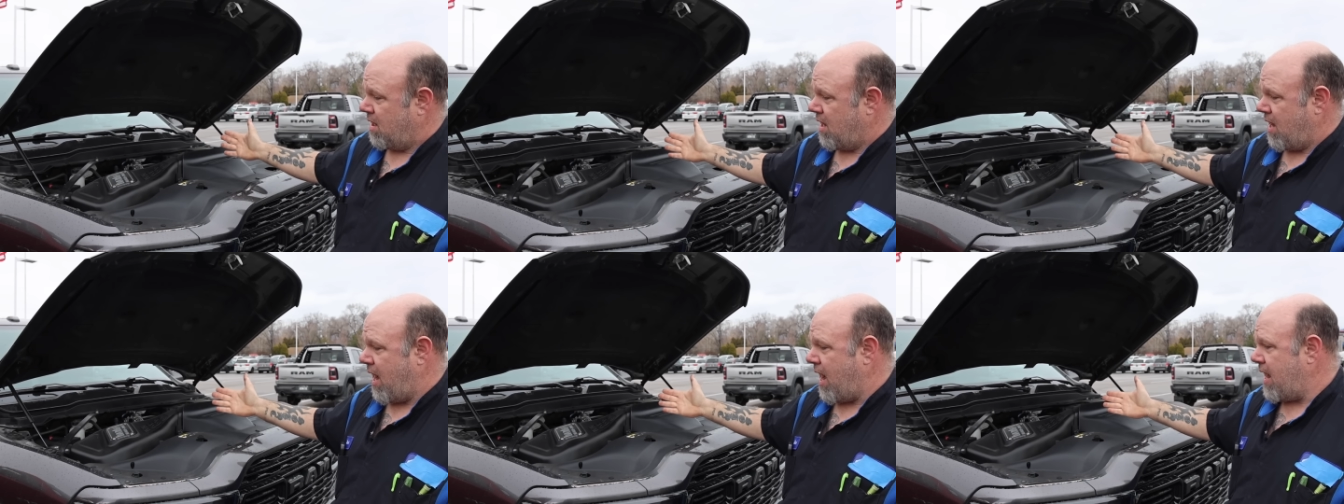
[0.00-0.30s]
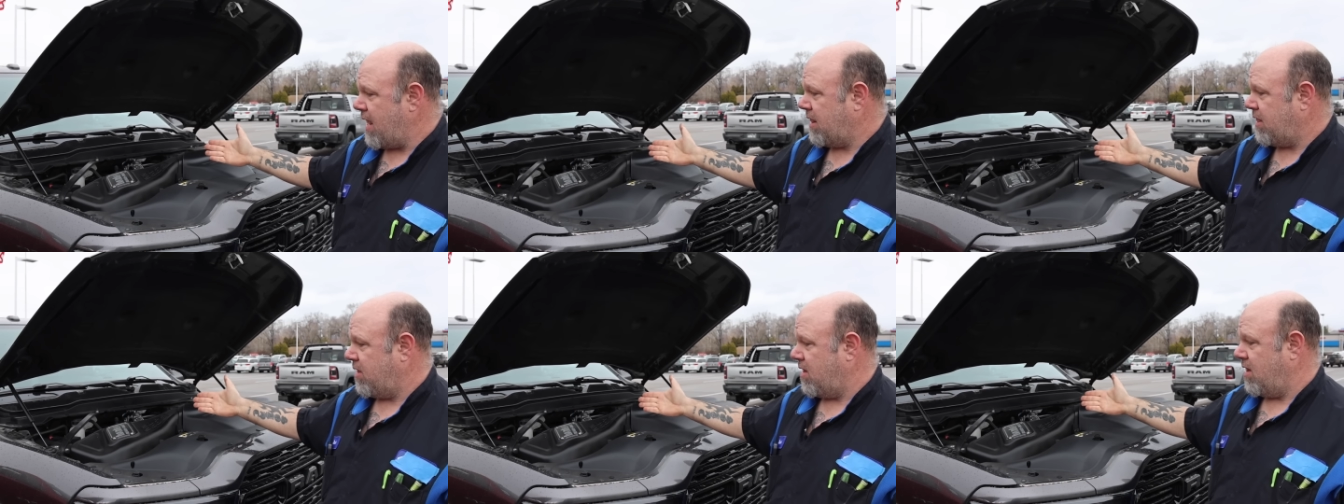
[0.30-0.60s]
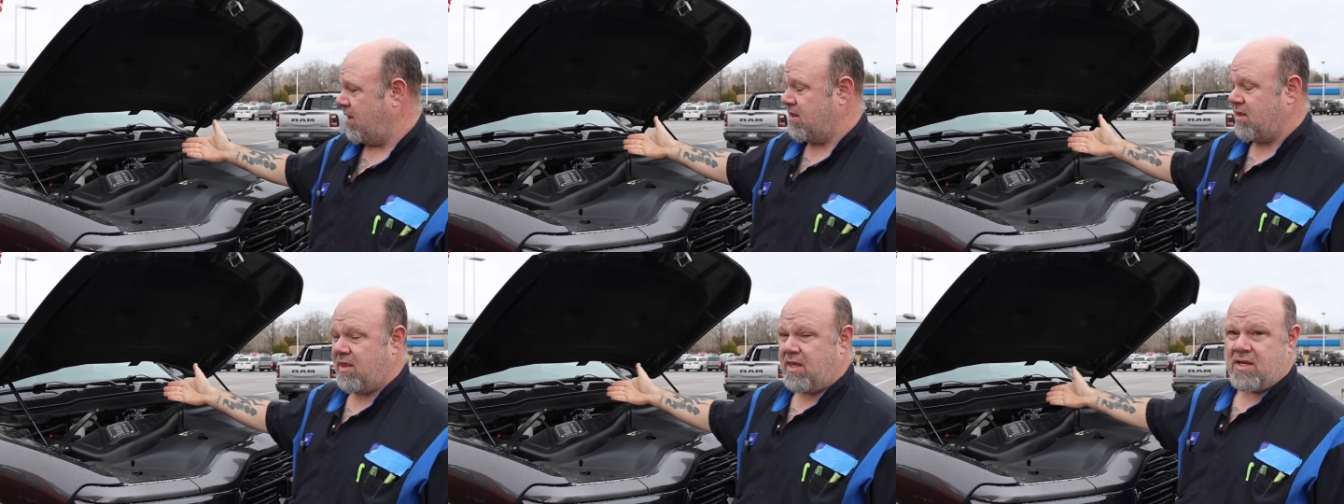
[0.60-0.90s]
I
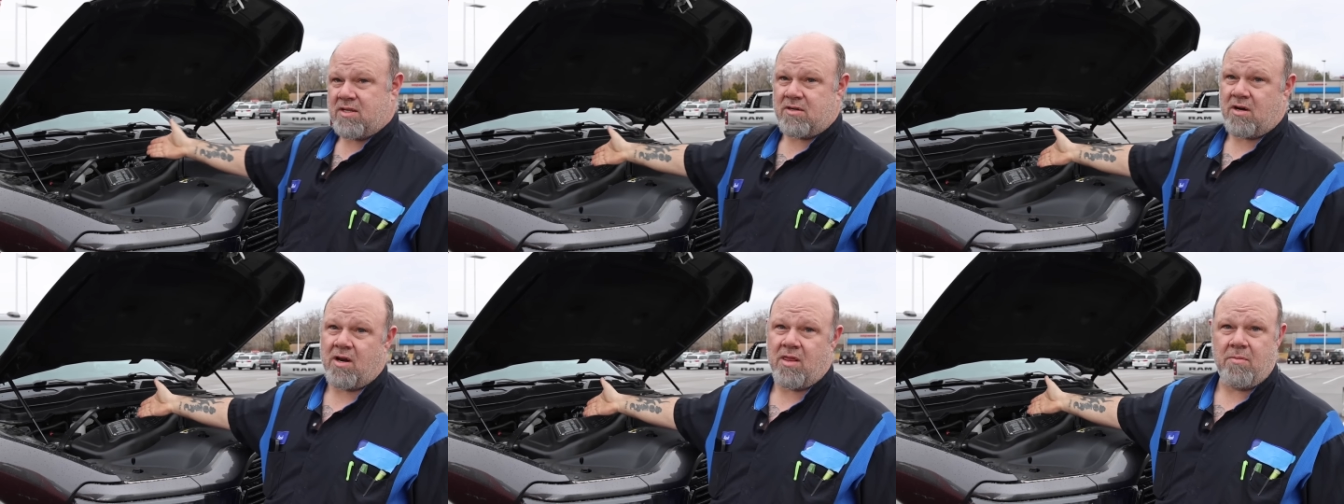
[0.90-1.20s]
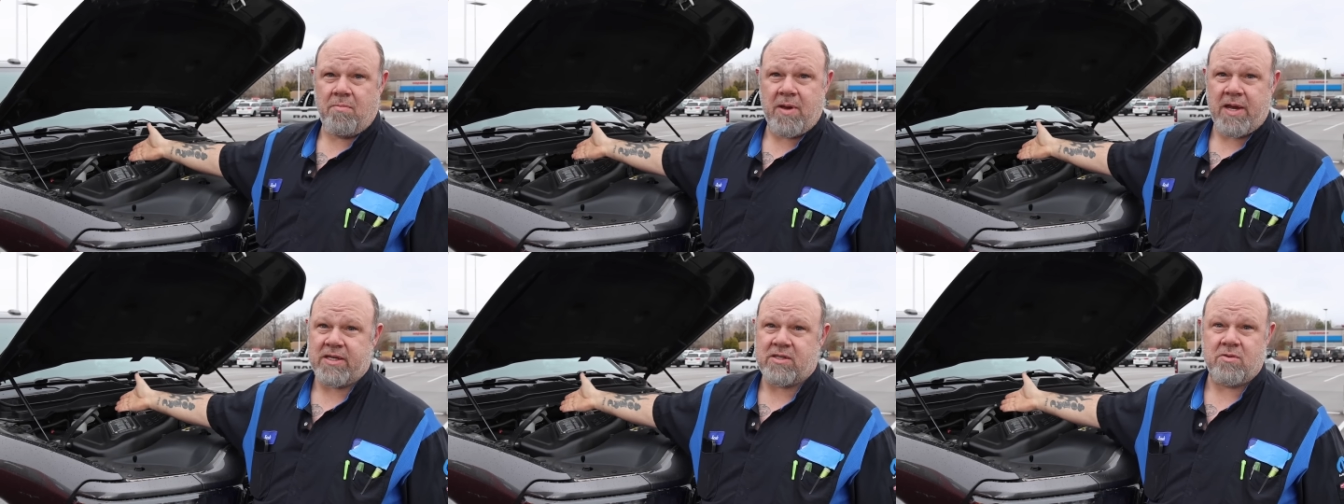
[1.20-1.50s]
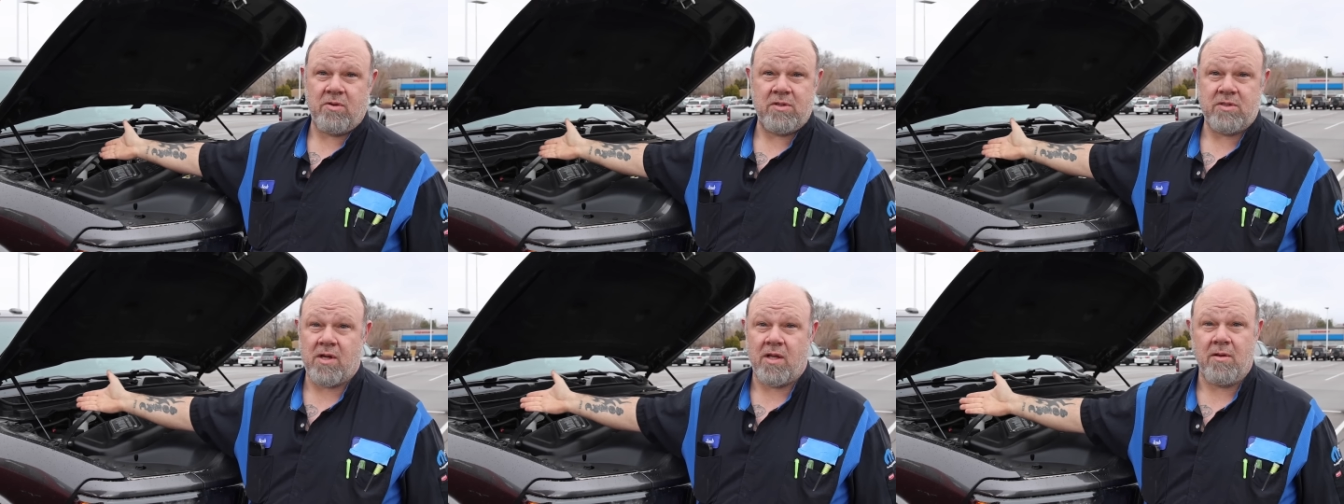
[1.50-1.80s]
think these are the best
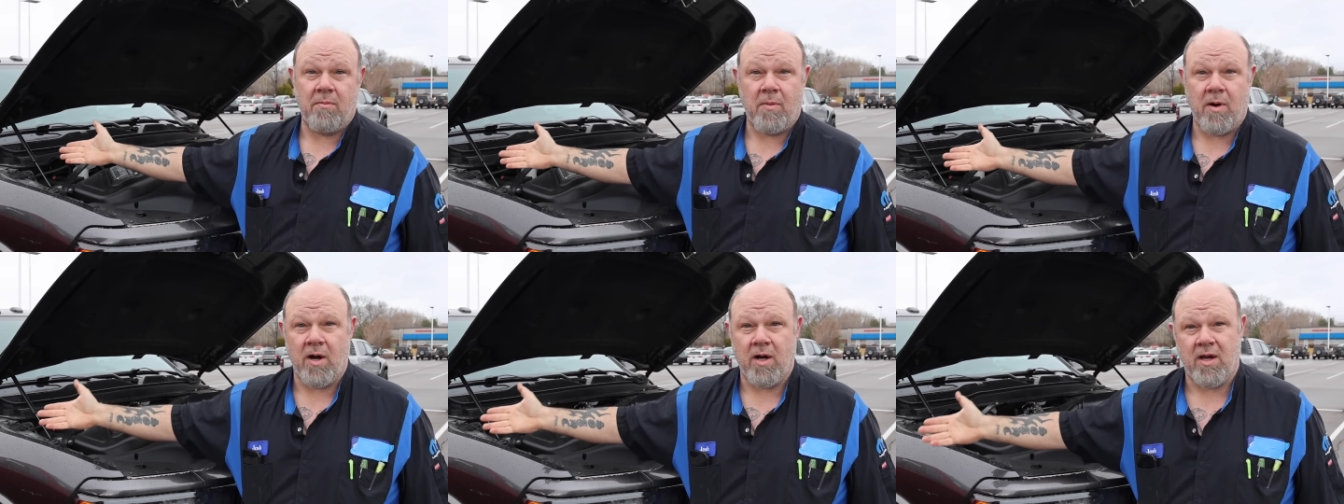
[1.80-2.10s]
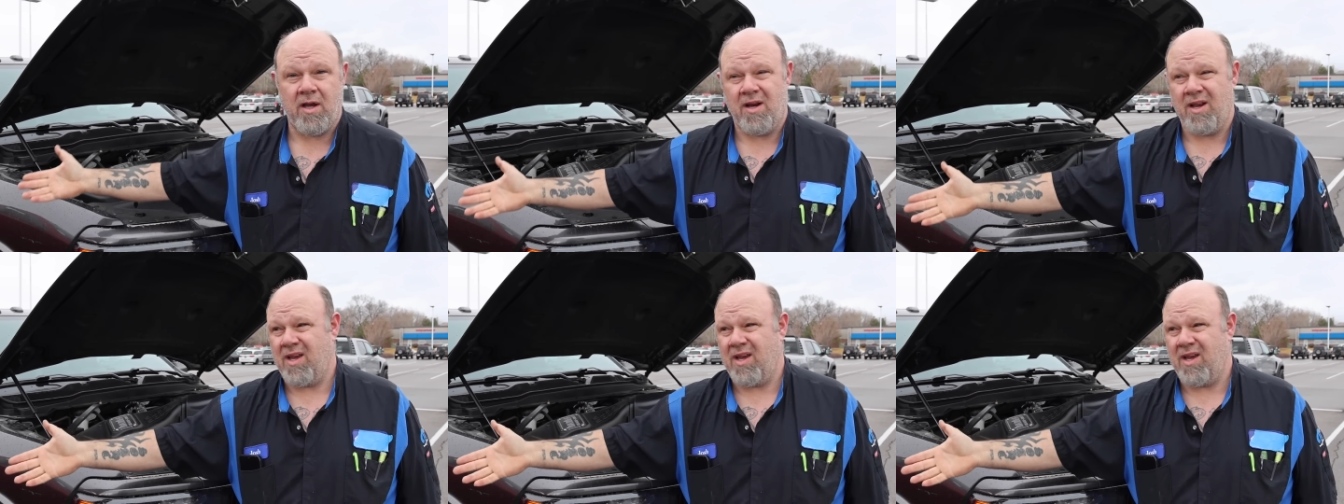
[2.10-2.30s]
ones on the market.